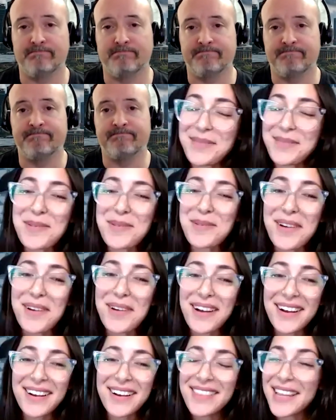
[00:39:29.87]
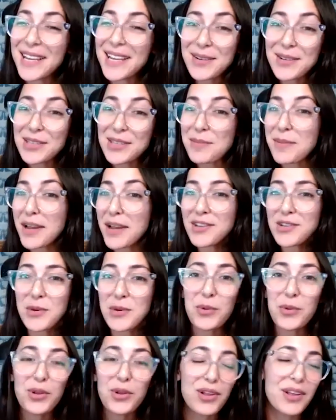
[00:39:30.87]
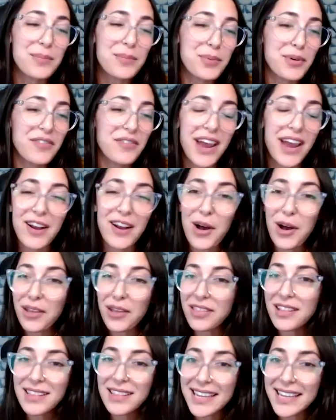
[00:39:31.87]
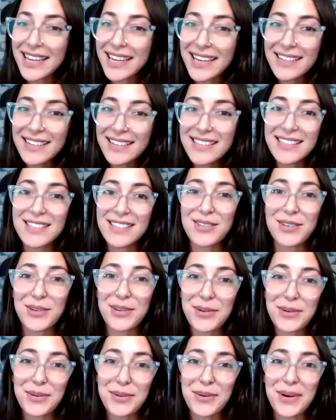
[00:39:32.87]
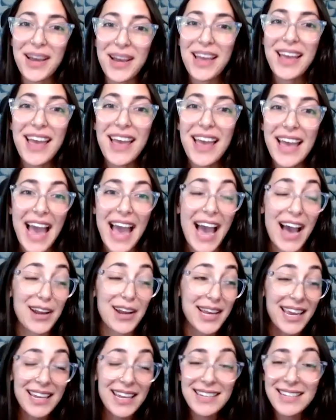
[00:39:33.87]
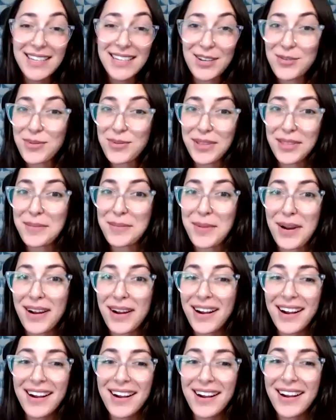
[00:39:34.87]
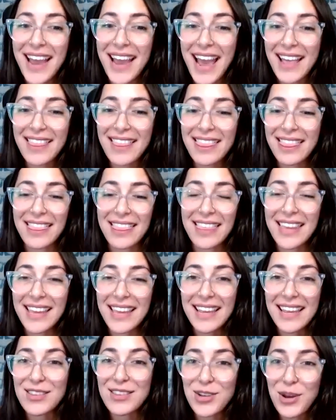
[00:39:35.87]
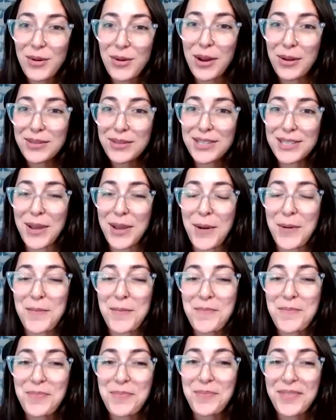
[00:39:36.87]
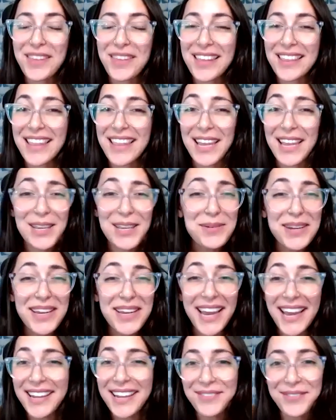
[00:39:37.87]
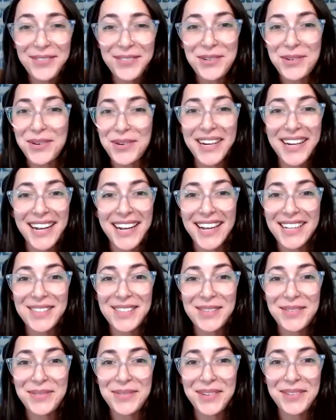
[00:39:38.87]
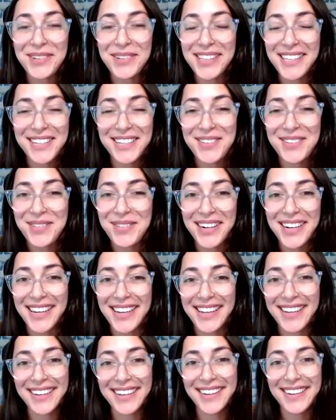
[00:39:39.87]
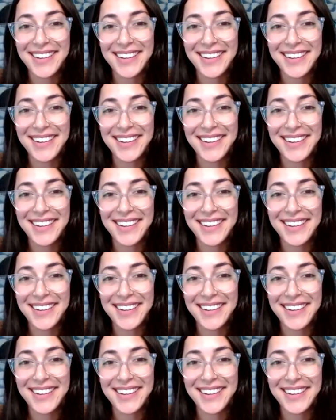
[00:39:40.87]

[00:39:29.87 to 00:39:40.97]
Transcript: Awesome, Lamar. Thank you so much. And we'll provide all the links to how to get in touch with Lamar at the in the show notes. So thank you again for joining us. We really enjoyed it.